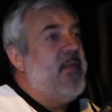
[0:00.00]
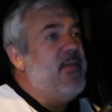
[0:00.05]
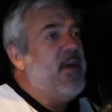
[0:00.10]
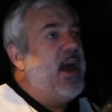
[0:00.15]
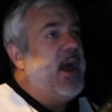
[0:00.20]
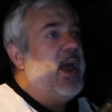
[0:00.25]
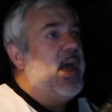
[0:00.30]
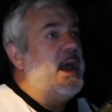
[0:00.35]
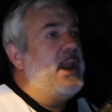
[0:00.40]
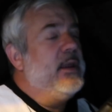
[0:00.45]

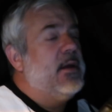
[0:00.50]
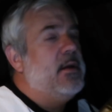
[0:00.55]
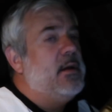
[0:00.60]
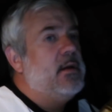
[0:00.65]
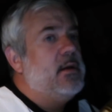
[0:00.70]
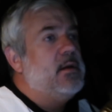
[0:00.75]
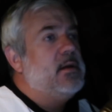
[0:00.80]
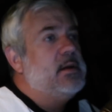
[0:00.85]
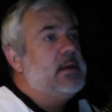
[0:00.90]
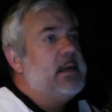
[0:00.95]

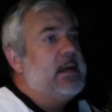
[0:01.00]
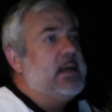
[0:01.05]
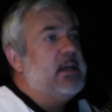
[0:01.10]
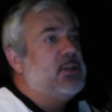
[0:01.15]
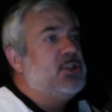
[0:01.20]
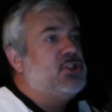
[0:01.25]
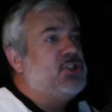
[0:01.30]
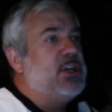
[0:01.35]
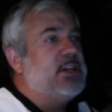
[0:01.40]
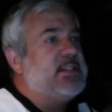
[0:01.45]

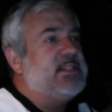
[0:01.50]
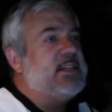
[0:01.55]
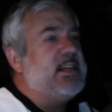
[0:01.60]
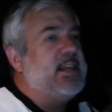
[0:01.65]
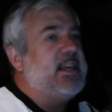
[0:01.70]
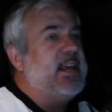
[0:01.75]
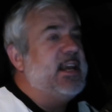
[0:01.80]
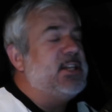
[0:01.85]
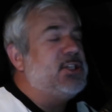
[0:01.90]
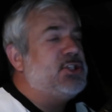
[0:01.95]
then just
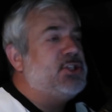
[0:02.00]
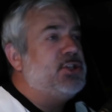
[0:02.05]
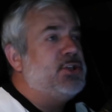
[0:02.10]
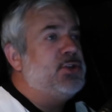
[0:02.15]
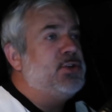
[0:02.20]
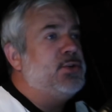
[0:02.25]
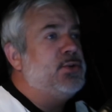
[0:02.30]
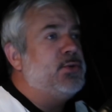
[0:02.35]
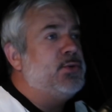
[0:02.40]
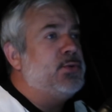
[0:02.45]
get
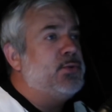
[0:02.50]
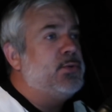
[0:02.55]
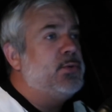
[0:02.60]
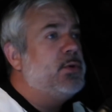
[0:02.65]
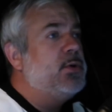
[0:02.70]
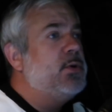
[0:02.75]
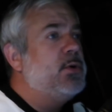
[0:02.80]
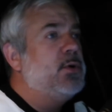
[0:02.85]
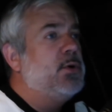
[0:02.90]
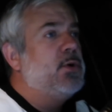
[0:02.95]
two
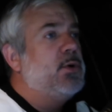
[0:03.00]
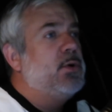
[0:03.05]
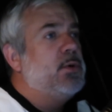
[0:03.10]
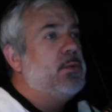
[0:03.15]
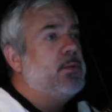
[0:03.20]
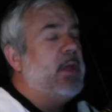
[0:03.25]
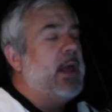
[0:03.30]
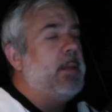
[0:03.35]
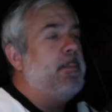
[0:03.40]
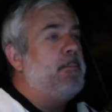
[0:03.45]

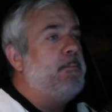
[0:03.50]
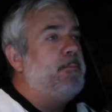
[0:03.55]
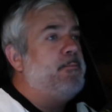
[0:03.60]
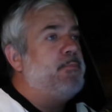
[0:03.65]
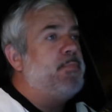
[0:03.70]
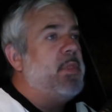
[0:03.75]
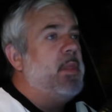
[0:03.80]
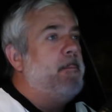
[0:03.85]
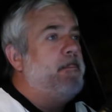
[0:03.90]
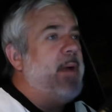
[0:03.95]
like
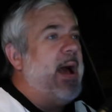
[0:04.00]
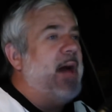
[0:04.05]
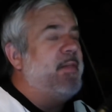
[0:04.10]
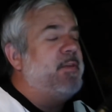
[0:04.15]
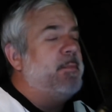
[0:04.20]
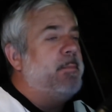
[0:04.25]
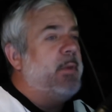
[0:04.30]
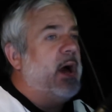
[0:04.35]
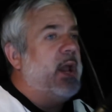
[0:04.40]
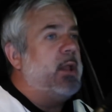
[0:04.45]

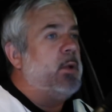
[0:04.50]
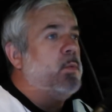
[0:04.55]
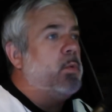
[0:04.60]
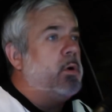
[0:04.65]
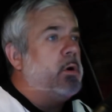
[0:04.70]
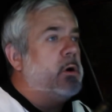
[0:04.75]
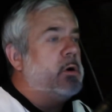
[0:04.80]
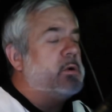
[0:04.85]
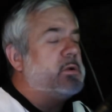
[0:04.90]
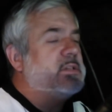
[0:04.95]
Bath and Body
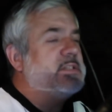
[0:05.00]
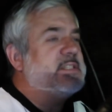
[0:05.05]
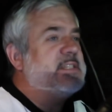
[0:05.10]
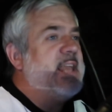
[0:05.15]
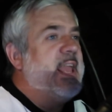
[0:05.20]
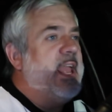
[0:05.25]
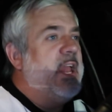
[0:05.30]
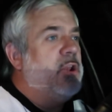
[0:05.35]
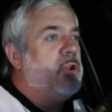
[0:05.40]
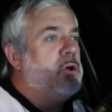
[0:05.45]
Works
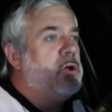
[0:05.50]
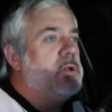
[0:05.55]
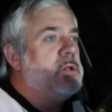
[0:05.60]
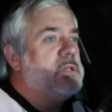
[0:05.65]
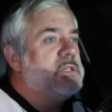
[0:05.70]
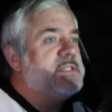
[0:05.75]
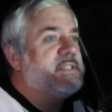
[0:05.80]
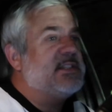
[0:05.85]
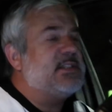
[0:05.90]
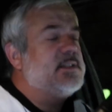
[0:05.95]

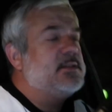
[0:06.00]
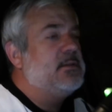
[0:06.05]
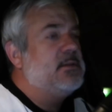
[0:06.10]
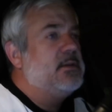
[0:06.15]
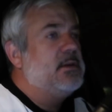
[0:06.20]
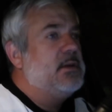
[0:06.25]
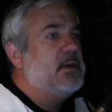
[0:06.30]
candles